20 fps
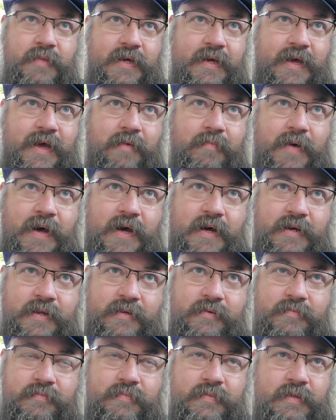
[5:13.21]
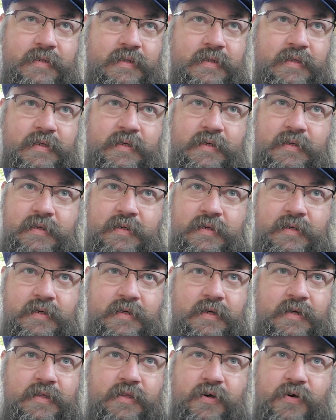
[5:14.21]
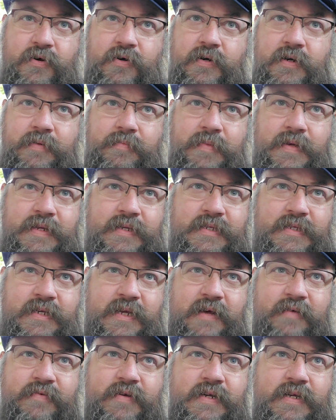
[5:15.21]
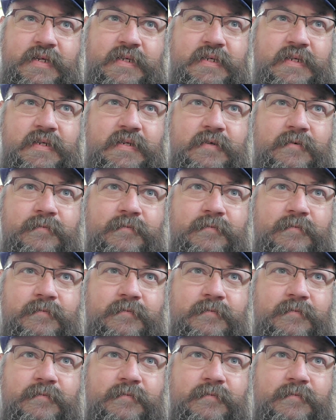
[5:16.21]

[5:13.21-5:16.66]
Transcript: that came out in the early mid 70s.